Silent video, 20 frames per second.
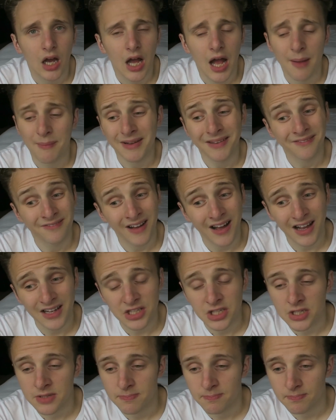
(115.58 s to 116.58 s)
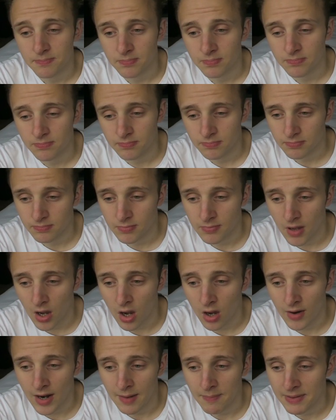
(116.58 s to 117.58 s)
I mean, Vine's
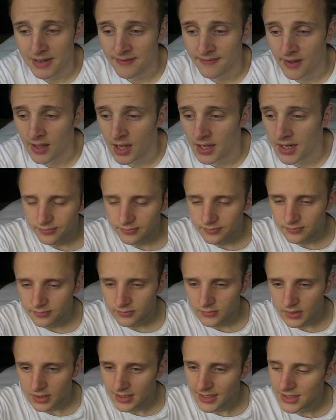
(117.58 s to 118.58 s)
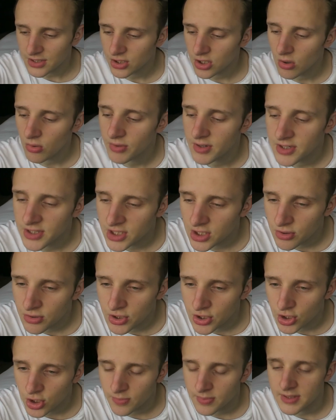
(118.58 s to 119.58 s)
RIP Vine. Let's go on his
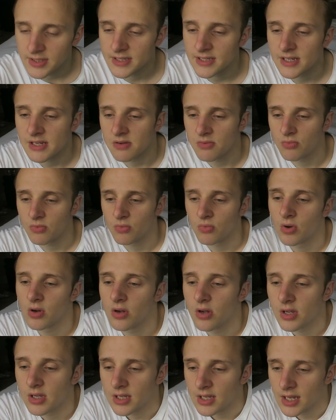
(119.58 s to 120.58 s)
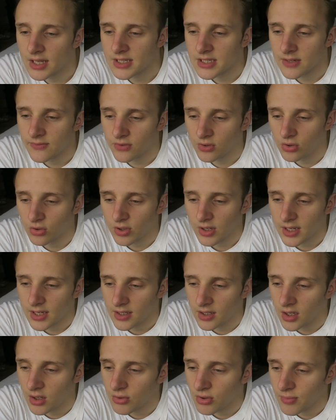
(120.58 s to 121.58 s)
YouTube and see. Let's have a look
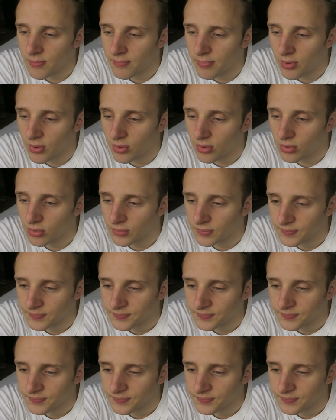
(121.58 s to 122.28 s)
here. Logan Paul.